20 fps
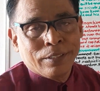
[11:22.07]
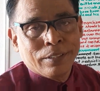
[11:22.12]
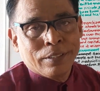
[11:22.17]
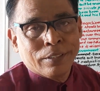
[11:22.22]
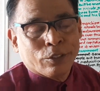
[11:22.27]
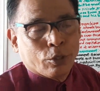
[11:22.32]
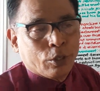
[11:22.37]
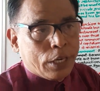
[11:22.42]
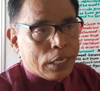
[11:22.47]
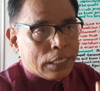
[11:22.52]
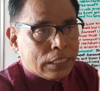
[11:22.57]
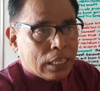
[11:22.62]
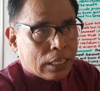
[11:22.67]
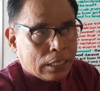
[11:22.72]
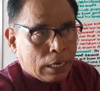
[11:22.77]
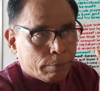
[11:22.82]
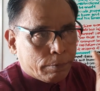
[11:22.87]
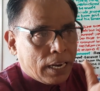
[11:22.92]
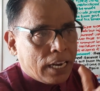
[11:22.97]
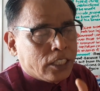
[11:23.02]
So in the
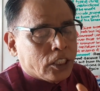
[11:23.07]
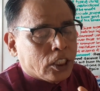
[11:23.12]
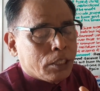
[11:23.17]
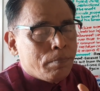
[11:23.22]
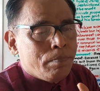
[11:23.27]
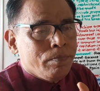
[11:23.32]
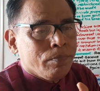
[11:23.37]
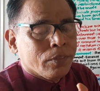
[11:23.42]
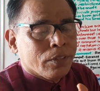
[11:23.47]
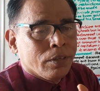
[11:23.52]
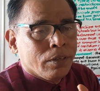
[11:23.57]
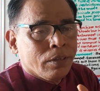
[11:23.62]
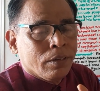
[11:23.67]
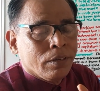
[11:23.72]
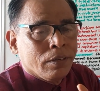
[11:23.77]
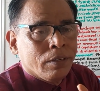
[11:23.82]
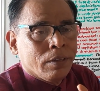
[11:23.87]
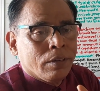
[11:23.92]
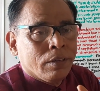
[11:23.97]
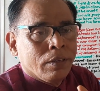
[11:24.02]
capitalism
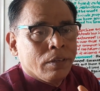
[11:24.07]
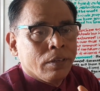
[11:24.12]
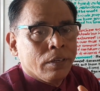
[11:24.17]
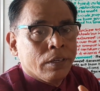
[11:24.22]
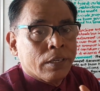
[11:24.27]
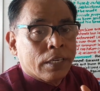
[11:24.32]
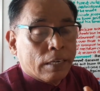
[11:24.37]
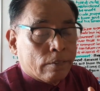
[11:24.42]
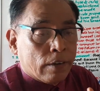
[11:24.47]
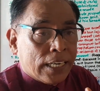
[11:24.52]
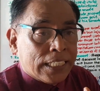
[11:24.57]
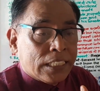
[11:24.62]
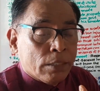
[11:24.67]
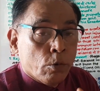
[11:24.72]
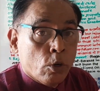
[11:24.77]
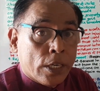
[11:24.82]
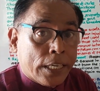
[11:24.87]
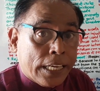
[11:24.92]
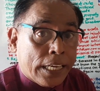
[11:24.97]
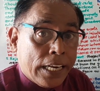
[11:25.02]

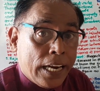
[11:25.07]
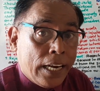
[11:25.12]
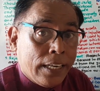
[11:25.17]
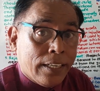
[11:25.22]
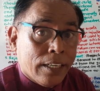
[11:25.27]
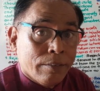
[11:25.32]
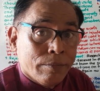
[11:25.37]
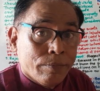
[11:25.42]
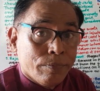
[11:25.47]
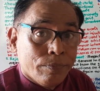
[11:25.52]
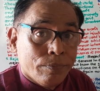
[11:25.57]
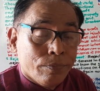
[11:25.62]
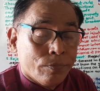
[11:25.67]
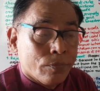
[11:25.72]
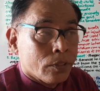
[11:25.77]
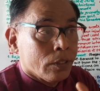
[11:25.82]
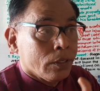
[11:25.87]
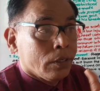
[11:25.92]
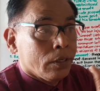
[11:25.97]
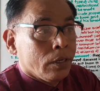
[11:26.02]
will create
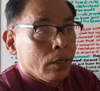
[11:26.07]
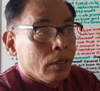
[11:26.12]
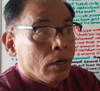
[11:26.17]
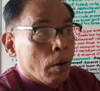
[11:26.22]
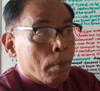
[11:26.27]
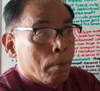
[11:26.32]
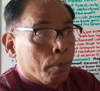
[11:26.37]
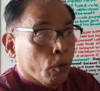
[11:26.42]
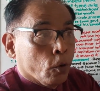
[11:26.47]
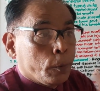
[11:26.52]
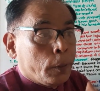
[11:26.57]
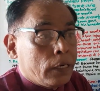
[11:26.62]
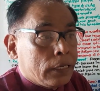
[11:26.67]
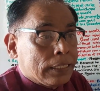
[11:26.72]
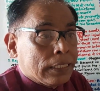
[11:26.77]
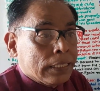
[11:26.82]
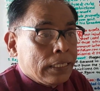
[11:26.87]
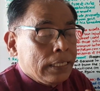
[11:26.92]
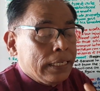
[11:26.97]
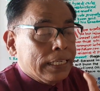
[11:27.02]

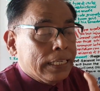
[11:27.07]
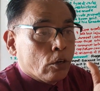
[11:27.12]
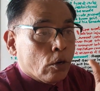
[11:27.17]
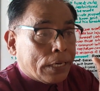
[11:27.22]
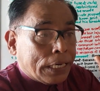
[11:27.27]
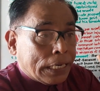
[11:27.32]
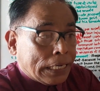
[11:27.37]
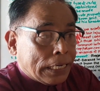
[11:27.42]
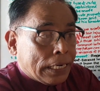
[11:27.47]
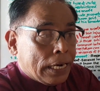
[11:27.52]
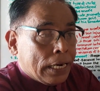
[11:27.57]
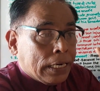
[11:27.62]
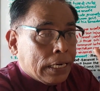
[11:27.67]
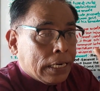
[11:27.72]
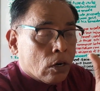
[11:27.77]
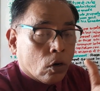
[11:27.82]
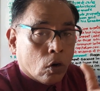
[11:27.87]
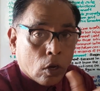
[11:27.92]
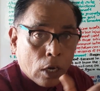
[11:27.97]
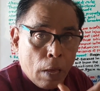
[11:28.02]
poverty, it will create
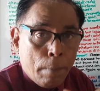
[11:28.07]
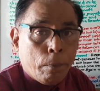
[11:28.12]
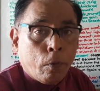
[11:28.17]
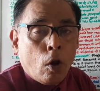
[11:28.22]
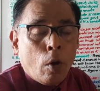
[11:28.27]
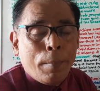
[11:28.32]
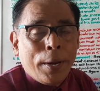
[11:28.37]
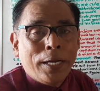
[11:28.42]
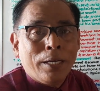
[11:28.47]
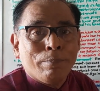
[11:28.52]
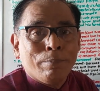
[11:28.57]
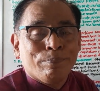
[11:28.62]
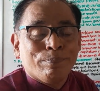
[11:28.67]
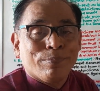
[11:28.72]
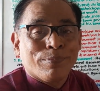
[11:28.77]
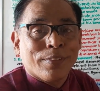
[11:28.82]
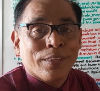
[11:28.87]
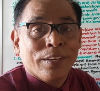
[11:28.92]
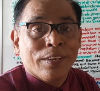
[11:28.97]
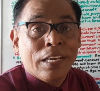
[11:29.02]
unemployment,
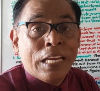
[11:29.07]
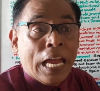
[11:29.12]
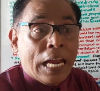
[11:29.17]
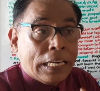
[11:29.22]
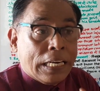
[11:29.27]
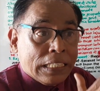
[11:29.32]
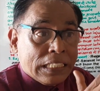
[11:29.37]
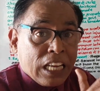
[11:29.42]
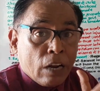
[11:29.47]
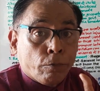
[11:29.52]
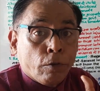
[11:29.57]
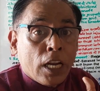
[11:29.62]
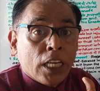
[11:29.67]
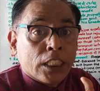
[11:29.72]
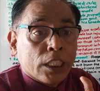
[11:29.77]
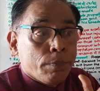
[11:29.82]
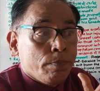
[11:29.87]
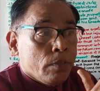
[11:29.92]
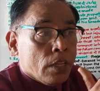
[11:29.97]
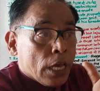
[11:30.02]
and in
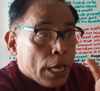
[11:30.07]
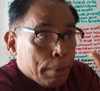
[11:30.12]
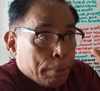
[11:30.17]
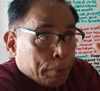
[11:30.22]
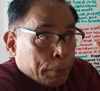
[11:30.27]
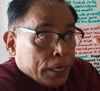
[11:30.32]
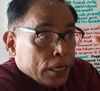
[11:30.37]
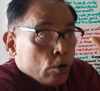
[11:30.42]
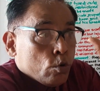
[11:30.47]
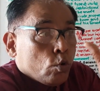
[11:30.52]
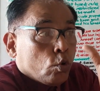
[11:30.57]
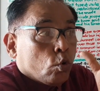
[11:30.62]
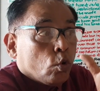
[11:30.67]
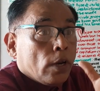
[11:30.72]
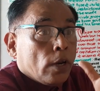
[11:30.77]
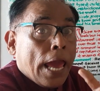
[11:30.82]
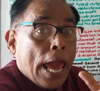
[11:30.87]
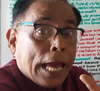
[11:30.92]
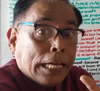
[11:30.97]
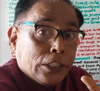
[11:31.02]
capitalism a few
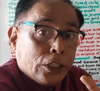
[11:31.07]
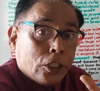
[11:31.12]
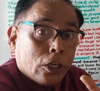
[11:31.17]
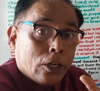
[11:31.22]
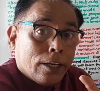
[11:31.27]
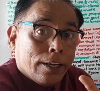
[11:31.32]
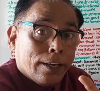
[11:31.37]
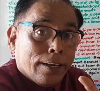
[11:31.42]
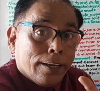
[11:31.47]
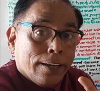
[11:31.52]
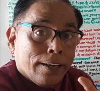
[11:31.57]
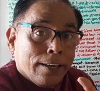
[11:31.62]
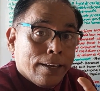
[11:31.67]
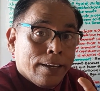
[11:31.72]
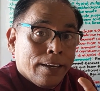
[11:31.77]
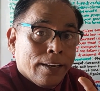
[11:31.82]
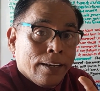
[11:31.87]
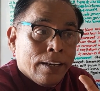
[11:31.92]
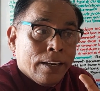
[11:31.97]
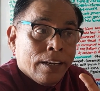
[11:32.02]
will enjoy
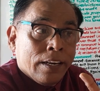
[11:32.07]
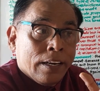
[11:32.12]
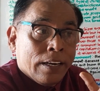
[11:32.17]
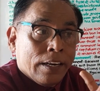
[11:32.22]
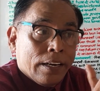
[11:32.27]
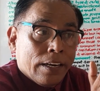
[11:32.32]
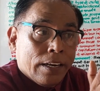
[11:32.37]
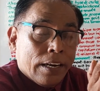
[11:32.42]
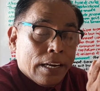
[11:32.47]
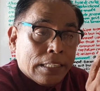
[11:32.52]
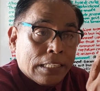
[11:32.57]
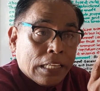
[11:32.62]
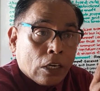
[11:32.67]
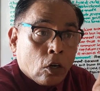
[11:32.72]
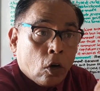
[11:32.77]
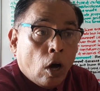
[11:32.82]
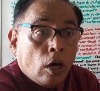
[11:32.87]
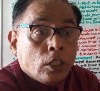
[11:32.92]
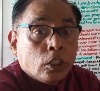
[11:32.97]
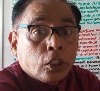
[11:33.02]
at the
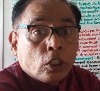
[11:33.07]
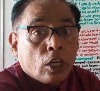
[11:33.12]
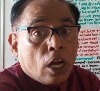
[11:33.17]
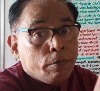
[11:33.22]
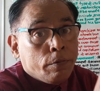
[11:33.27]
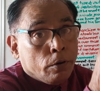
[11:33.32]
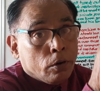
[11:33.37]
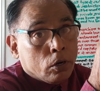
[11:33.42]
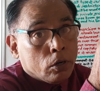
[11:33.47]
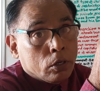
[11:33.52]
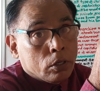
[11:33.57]
cost of